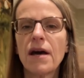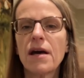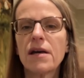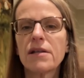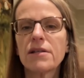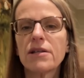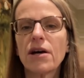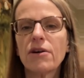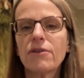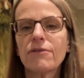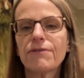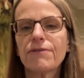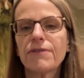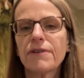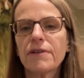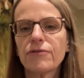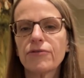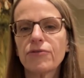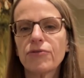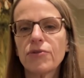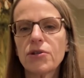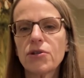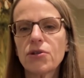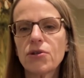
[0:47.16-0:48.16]
Now, feel
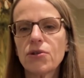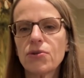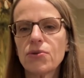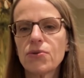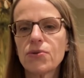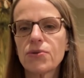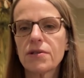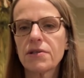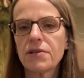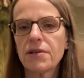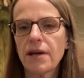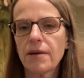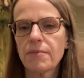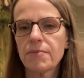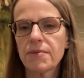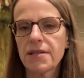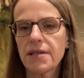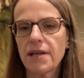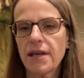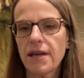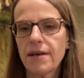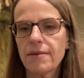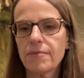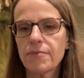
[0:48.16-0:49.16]
free to use the
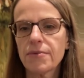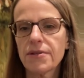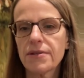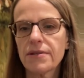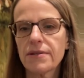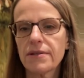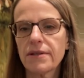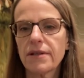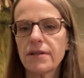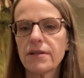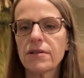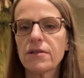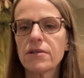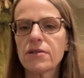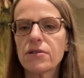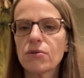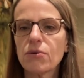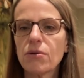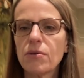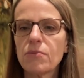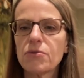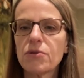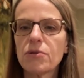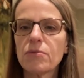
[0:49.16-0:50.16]
timestamps in the
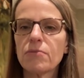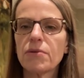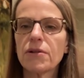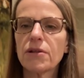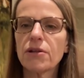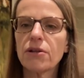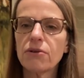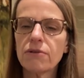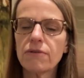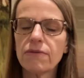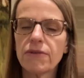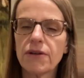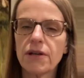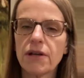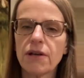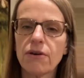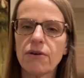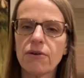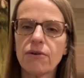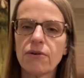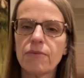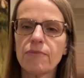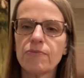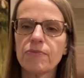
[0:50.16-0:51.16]
description below the
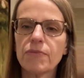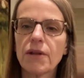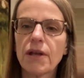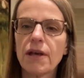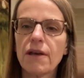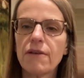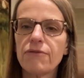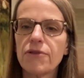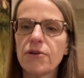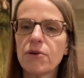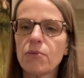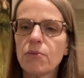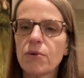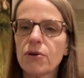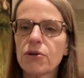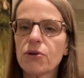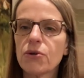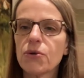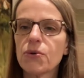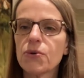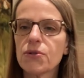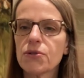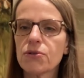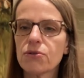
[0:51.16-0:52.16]
video if you want to
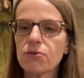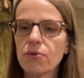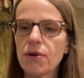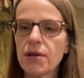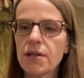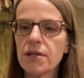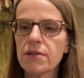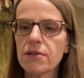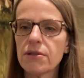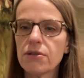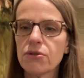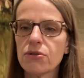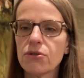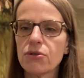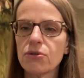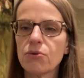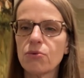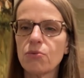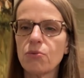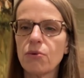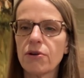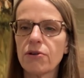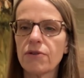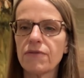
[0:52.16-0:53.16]
go straight to
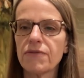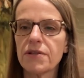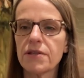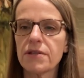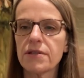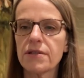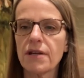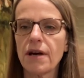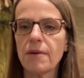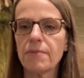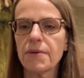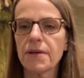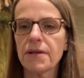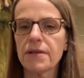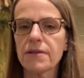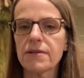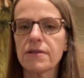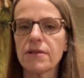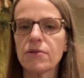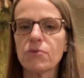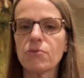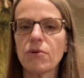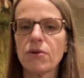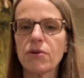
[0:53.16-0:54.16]
one of these topics
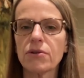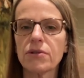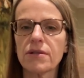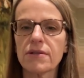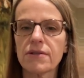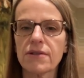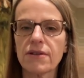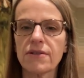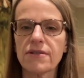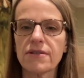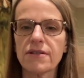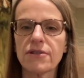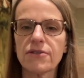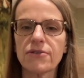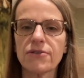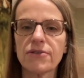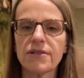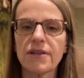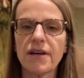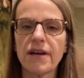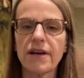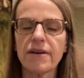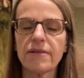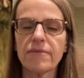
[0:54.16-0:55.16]
that we are discussing
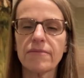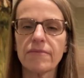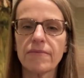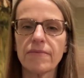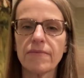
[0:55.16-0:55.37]
today.